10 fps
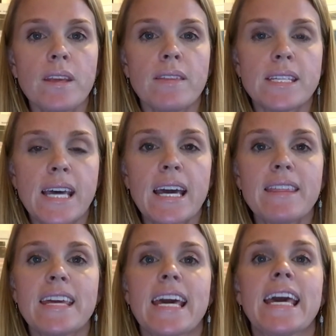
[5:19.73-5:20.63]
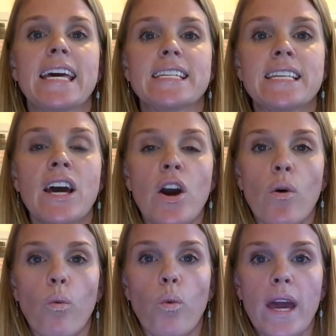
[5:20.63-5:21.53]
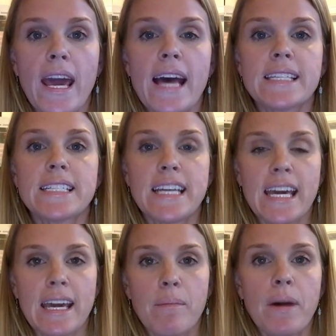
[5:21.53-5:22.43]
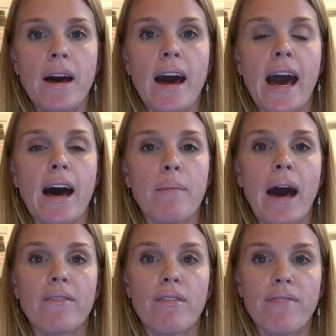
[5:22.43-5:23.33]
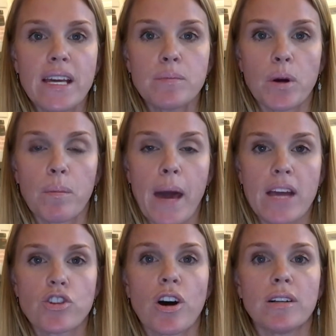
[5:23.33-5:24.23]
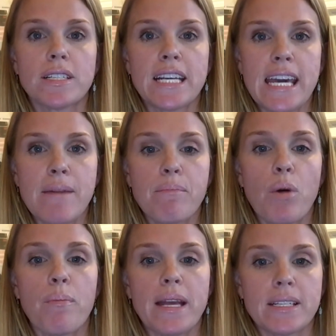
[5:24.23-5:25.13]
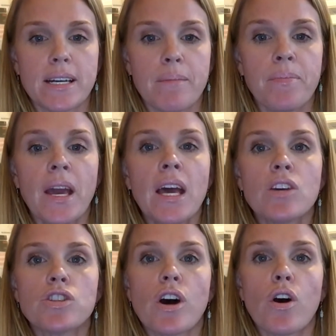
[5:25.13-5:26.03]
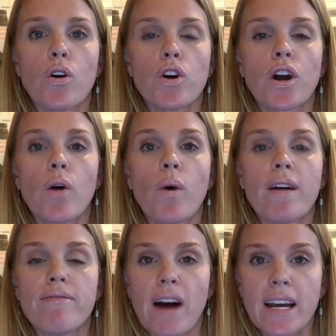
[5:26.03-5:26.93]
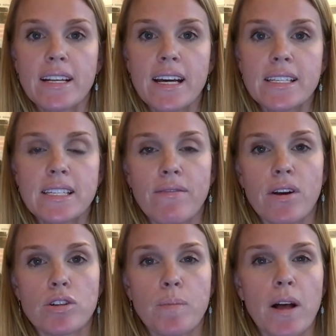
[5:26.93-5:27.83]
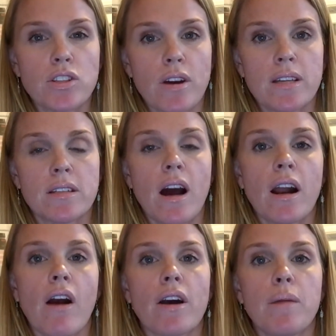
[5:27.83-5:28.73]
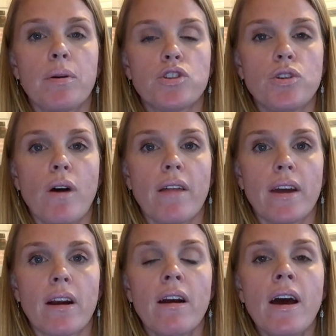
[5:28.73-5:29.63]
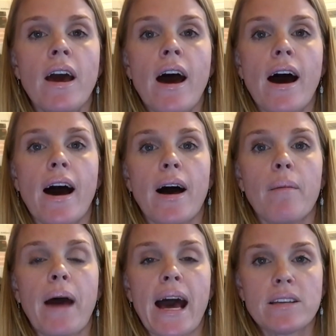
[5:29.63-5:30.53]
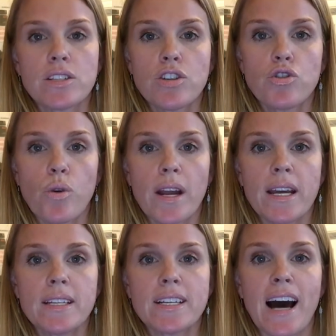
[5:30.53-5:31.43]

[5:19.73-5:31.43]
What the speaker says: The second thing is we as a team have a Facebook page called Team Momentum. So you're going to want to find us if your sponsor has not already put you on there. Ask to join it.